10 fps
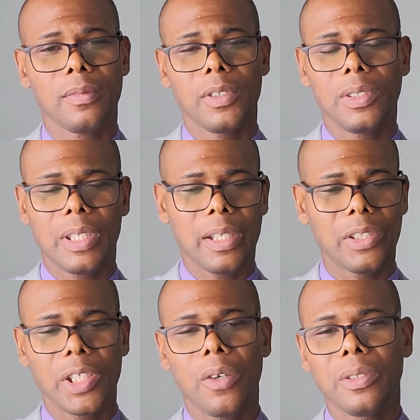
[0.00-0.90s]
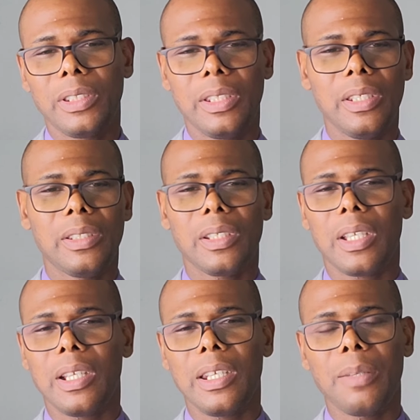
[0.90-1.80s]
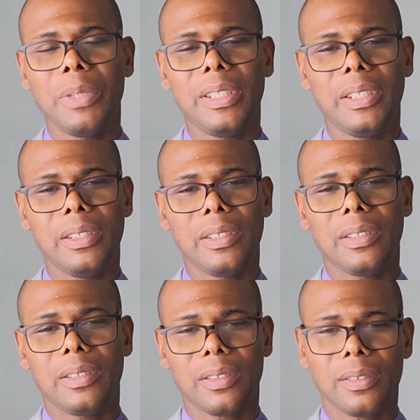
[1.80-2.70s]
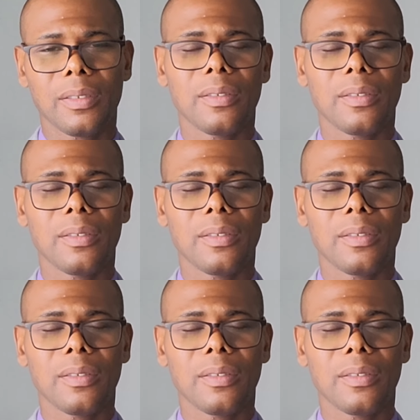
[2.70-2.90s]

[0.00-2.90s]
those casualties and calamities